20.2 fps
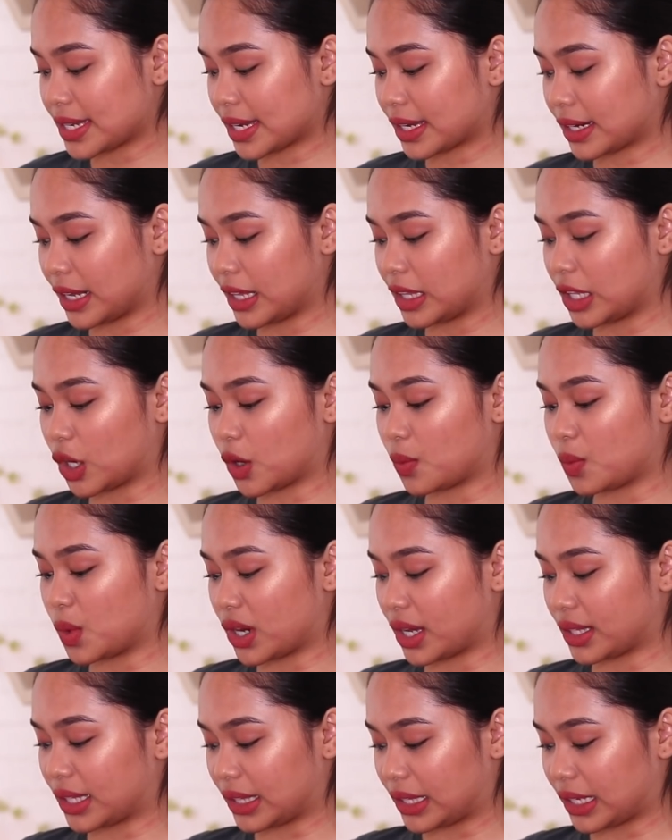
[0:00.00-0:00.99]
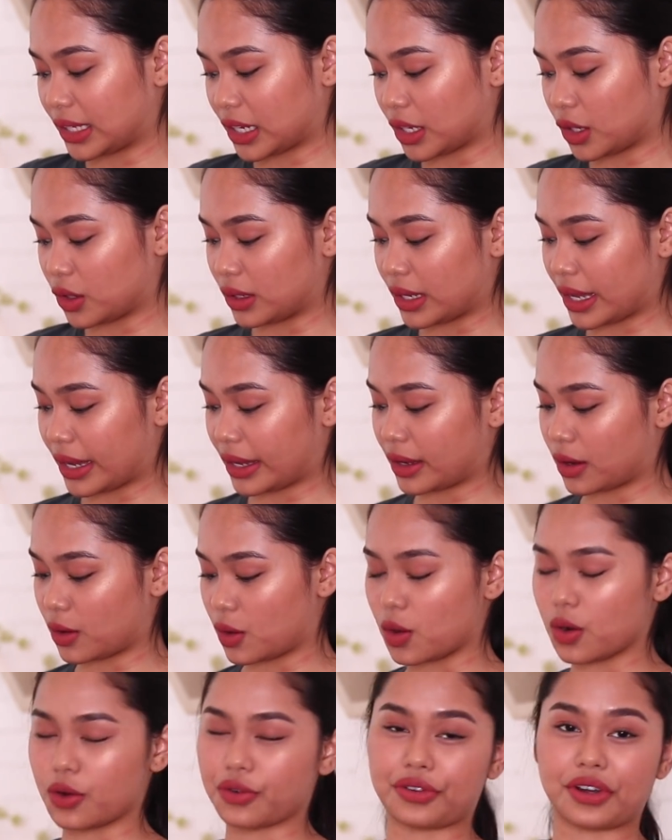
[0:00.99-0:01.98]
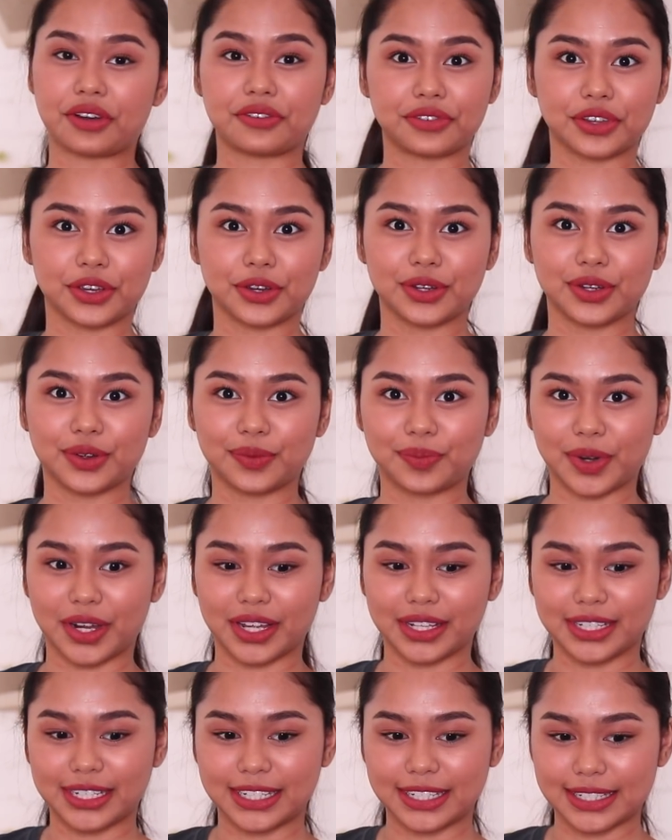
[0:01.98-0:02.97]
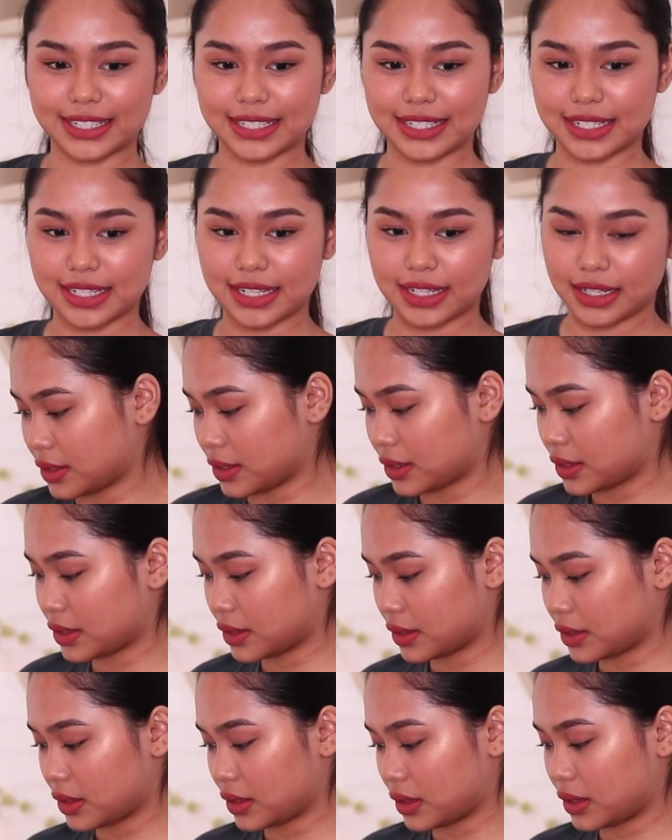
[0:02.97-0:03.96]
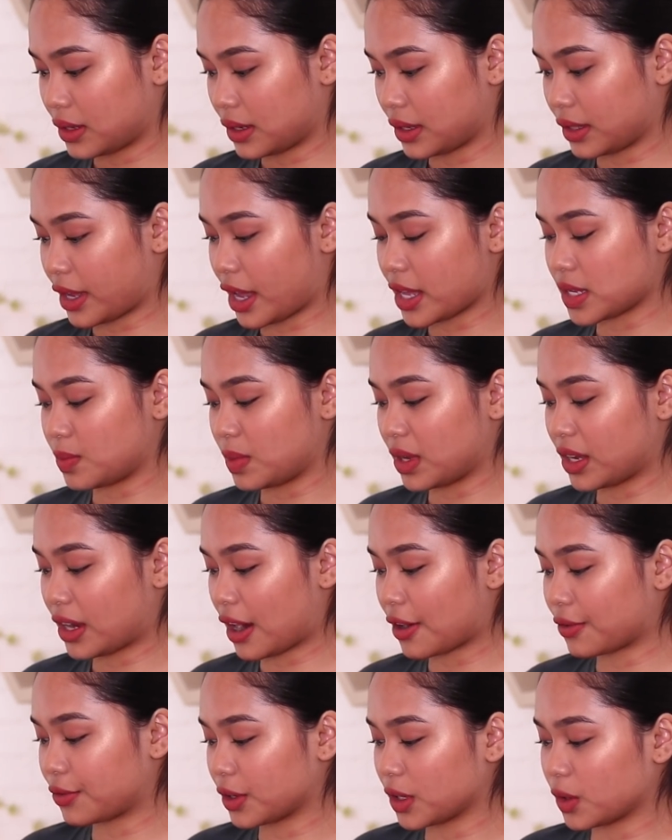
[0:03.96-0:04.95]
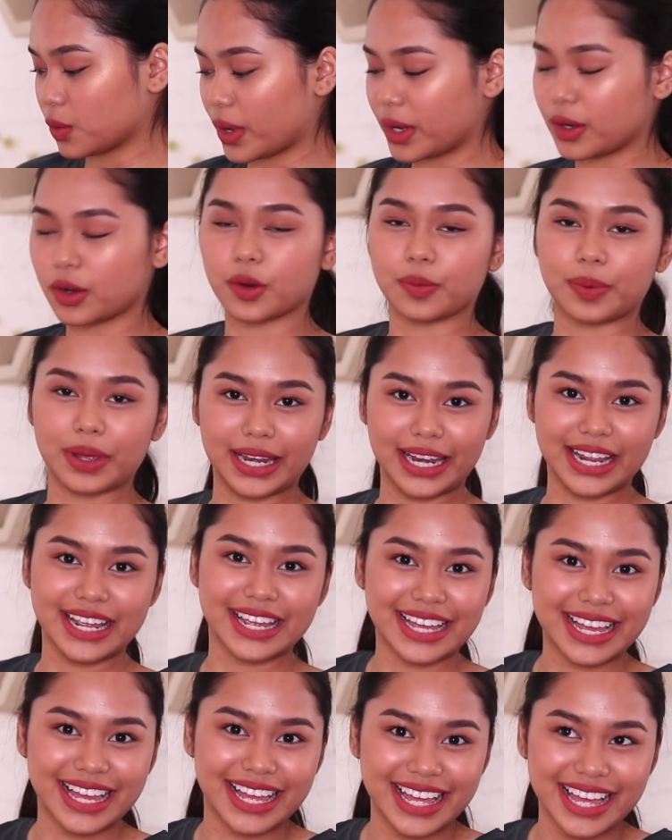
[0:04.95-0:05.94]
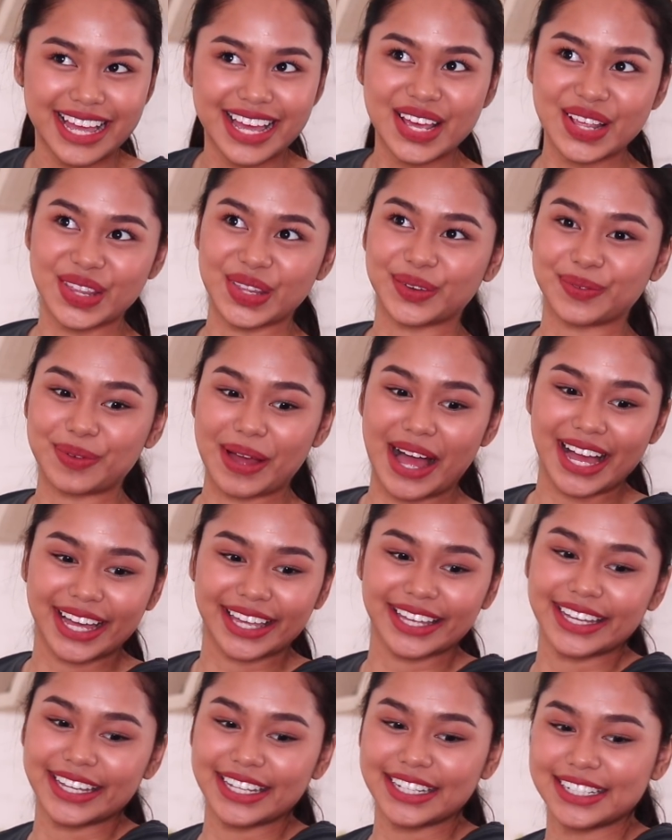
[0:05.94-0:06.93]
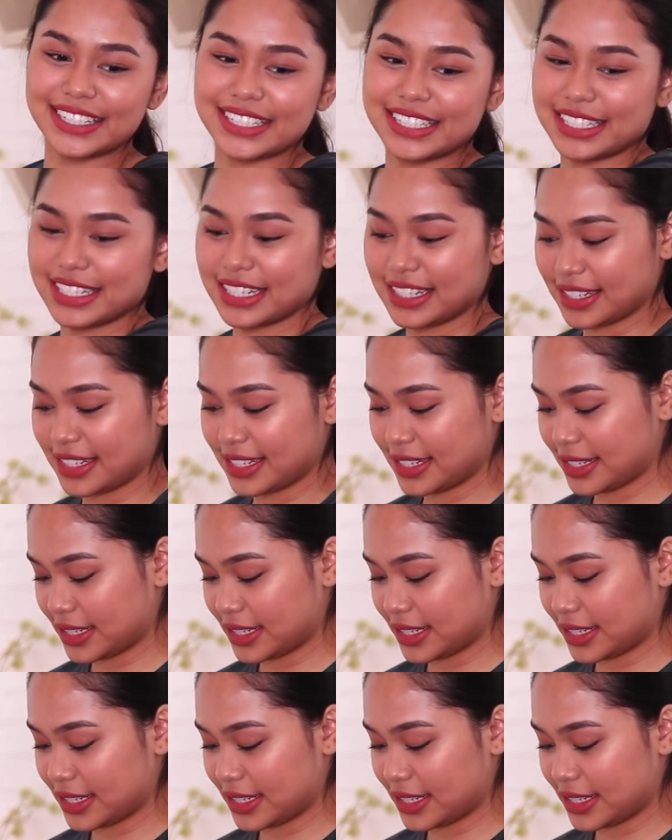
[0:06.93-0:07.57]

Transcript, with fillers: basically, hindi ko muna titingnan yung like overview ng products. Guys, be careful when opening the package.